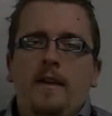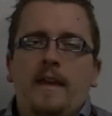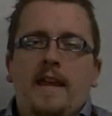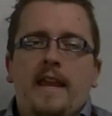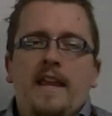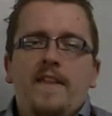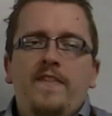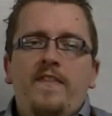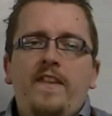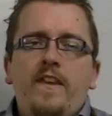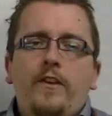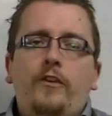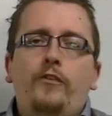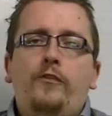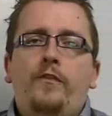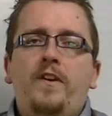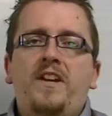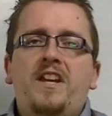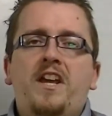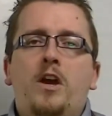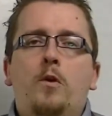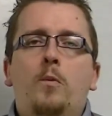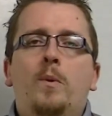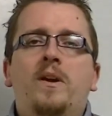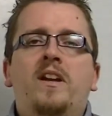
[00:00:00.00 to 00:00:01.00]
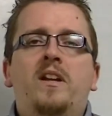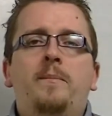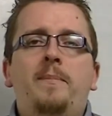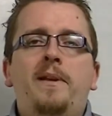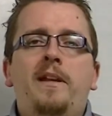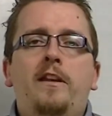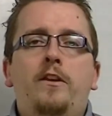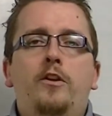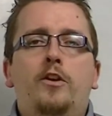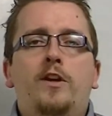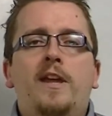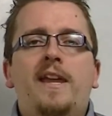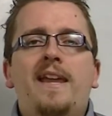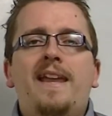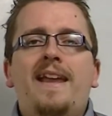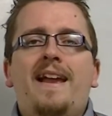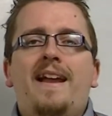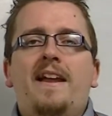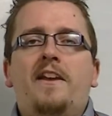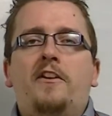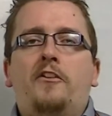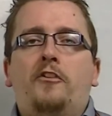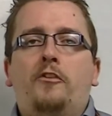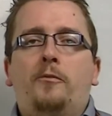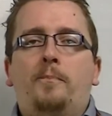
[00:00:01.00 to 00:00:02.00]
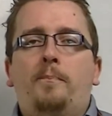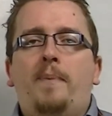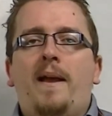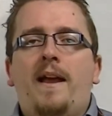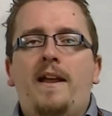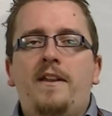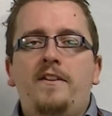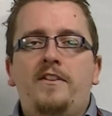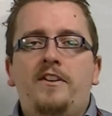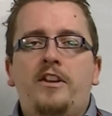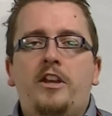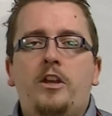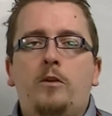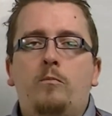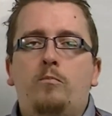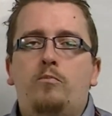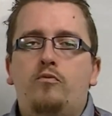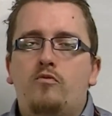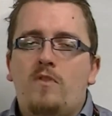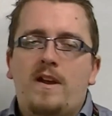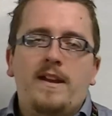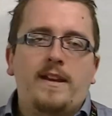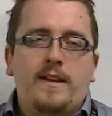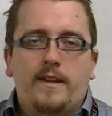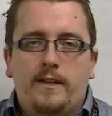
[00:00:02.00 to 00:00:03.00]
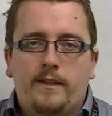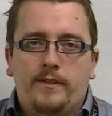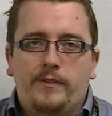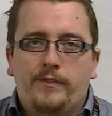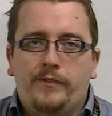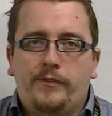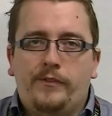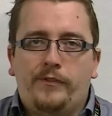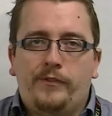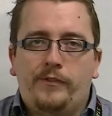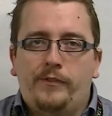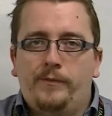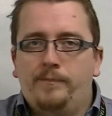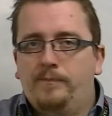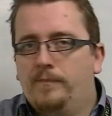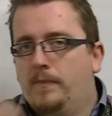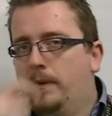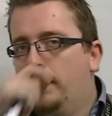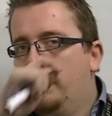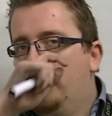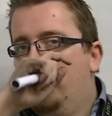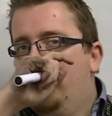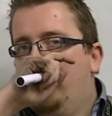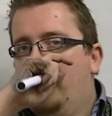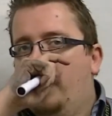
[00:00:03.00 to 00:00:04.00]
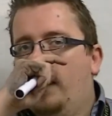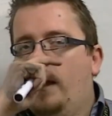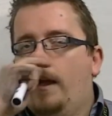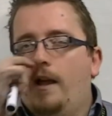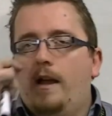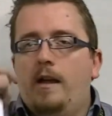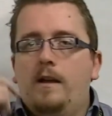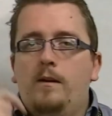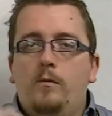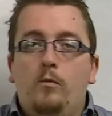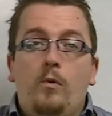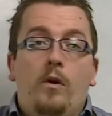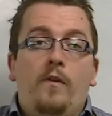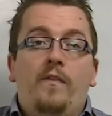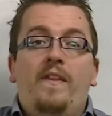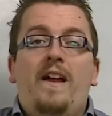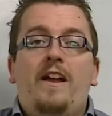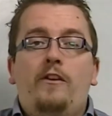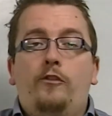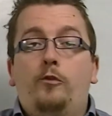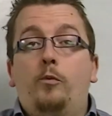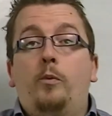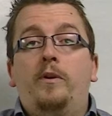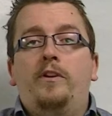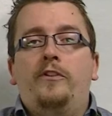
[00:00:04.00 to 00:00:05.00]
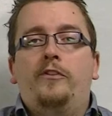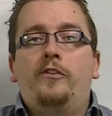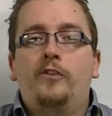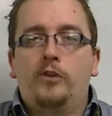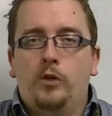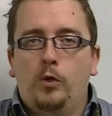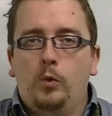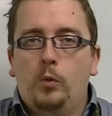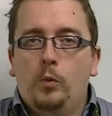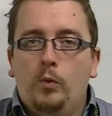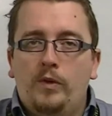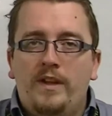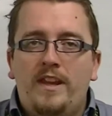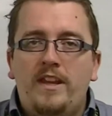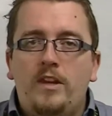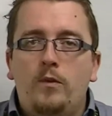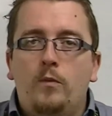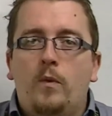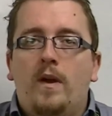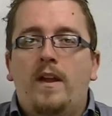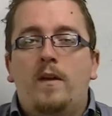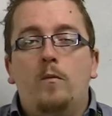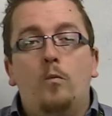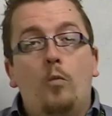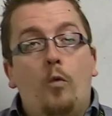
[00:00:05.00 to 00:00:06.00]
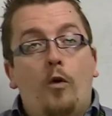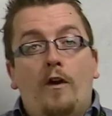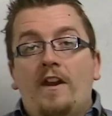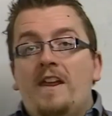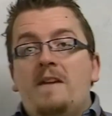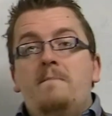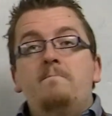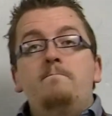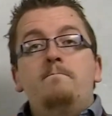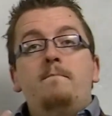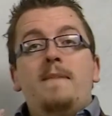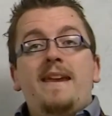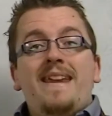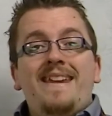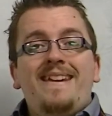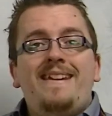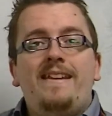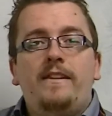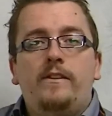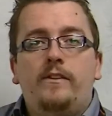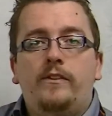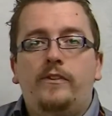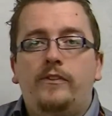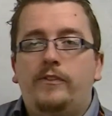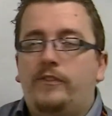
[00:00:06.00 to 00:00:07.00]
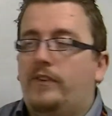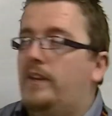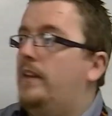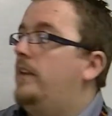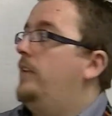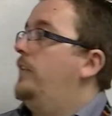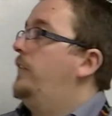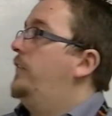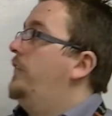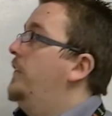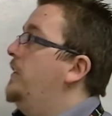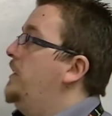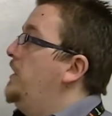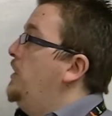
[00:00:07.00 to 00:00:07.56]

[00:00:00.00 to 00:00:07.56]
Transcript: In this video we're going to be looking at expanding brackets. Uh, well that's what it's called anyway and what it means is that